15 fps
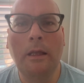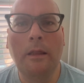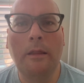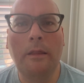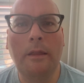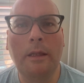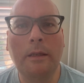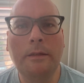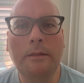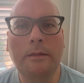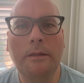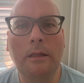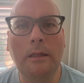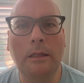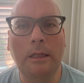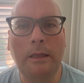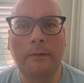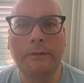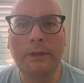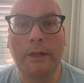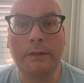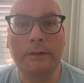This
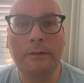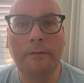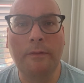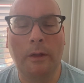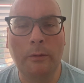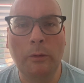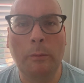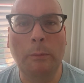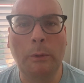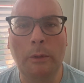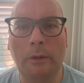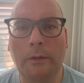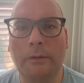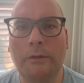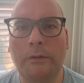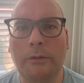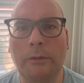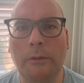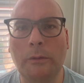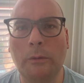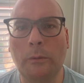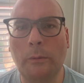leaves us vulnerable
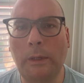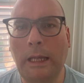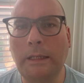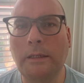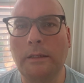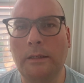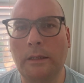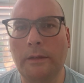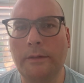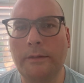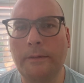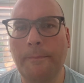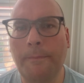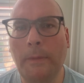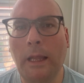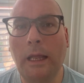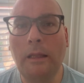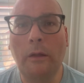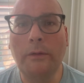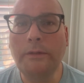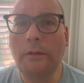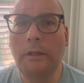to entities. It
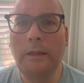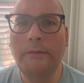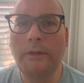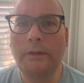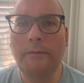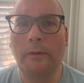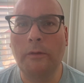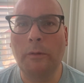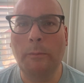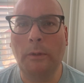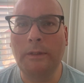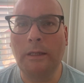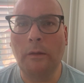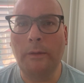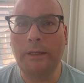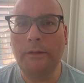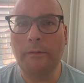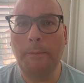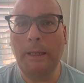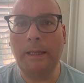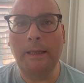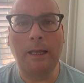also leaves us vulnerable not only to
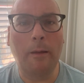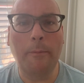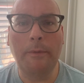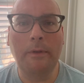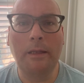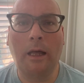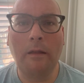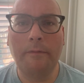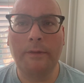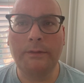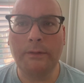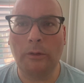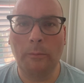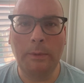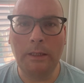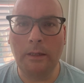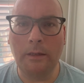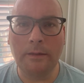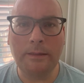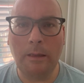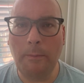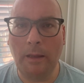picking up non-physical
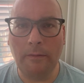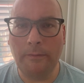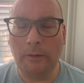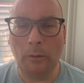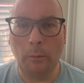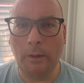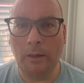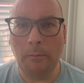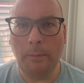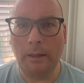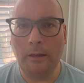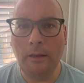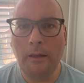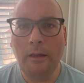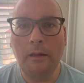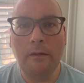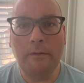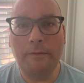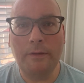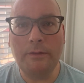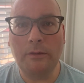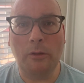beings that may feel weird, but
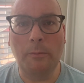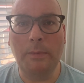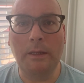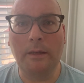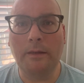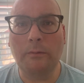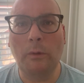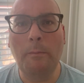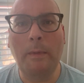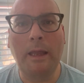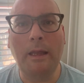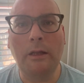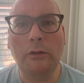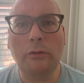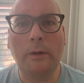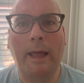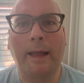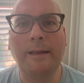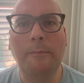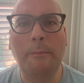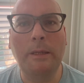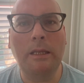physical beings. We may
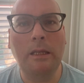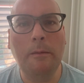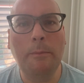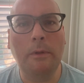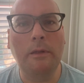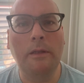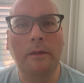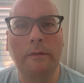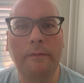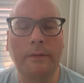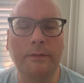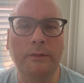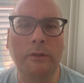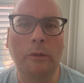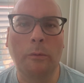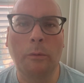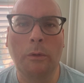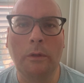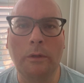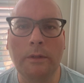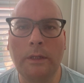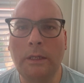attract people in the physical
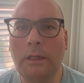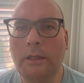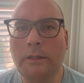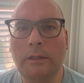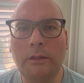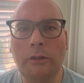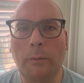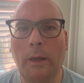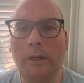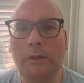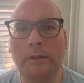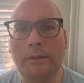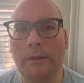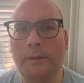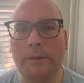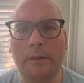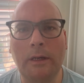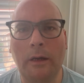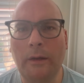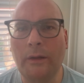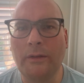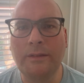world, situations and
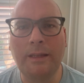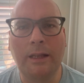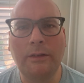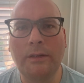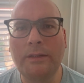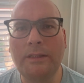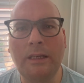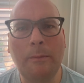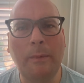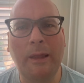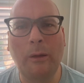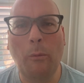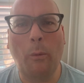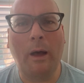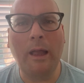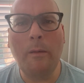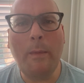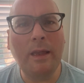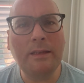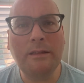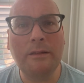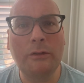scenarios that just seem like, why am
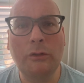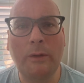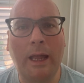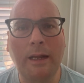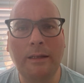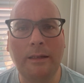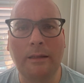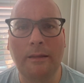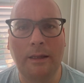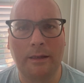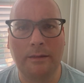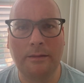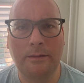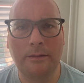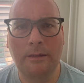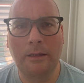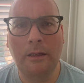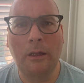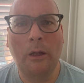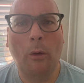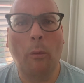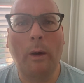I still attracting this?
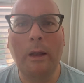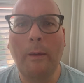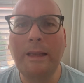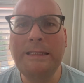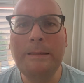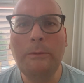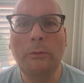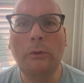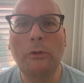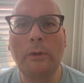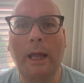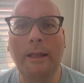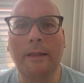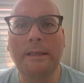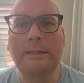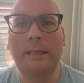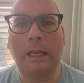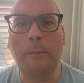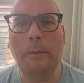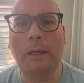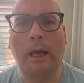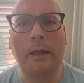Why do I seem to attract the
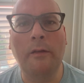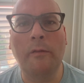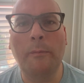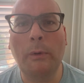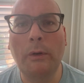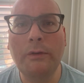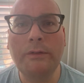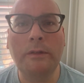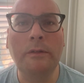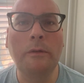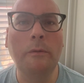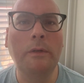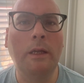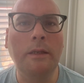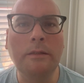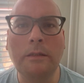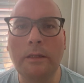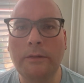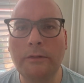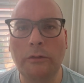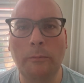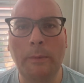same kind of person who does
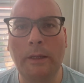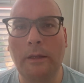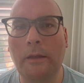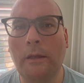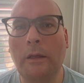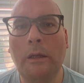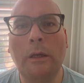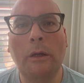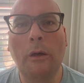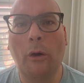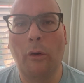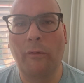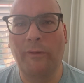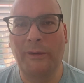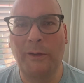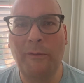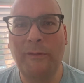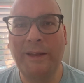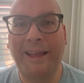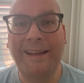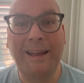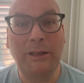this to me over and over
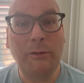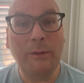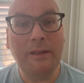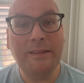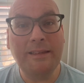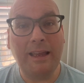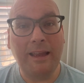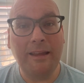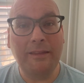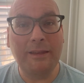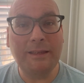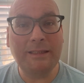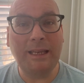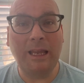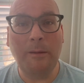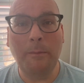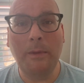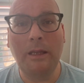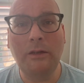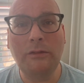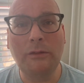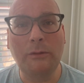again? And you could say the same
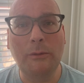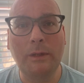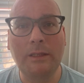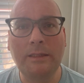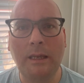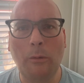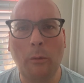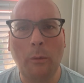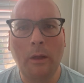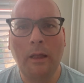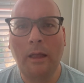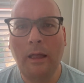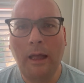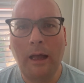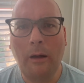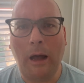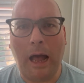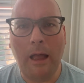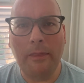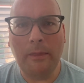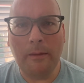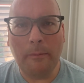issue. You could say, well,
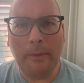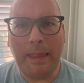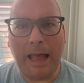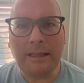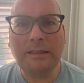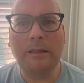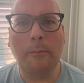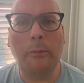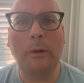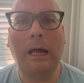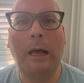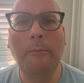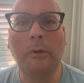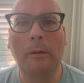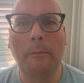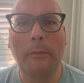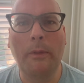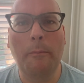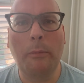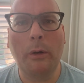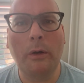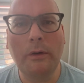that's the problem. The
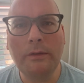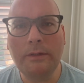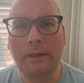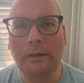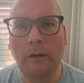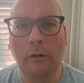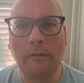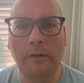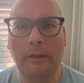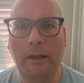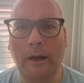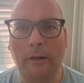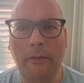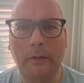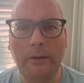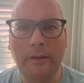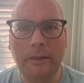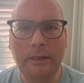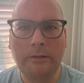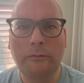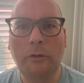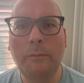person over there,
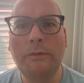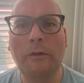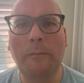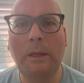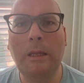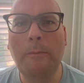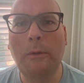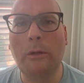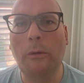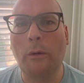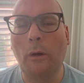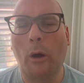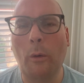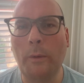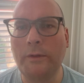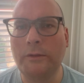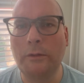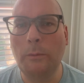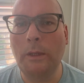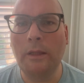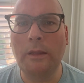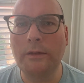these groups of people who are always
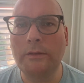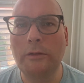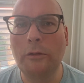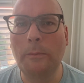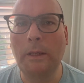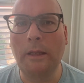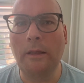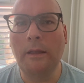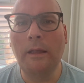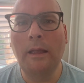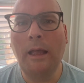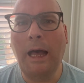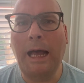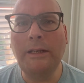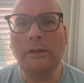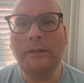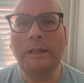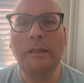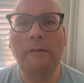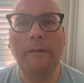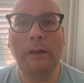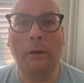doing this to me, I just need
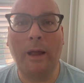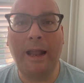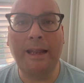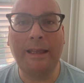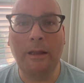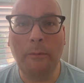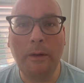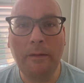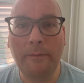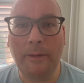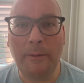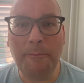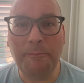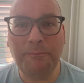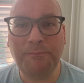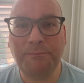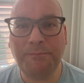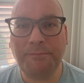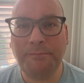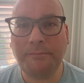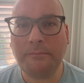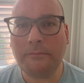to figure out how to get rid of them.
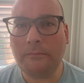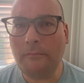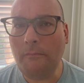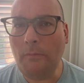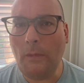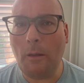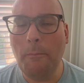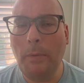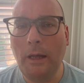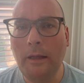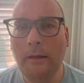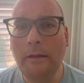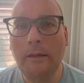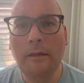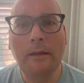But